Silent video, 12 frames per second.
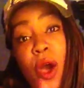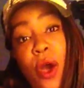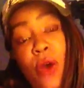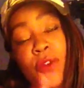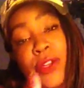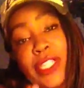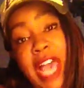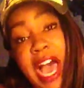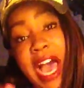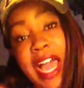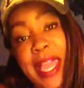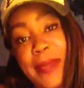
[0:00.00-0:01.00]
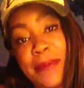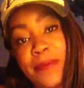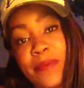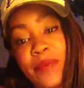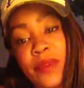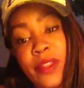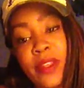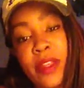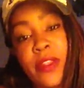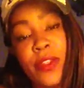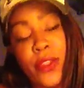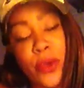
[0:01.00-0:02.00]
Over time,
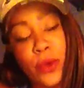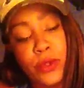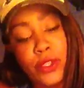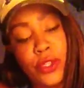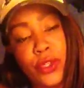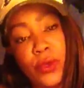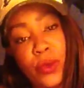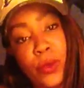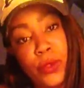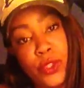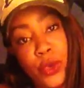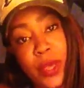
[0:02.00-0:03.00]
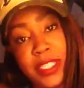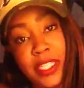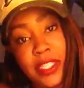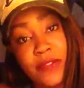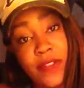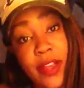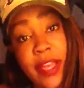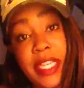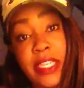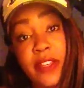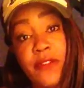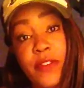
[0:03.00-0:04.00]
those two choices, very
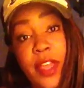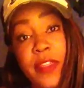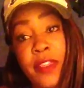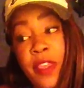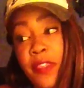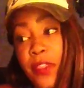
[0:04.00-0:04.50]
different,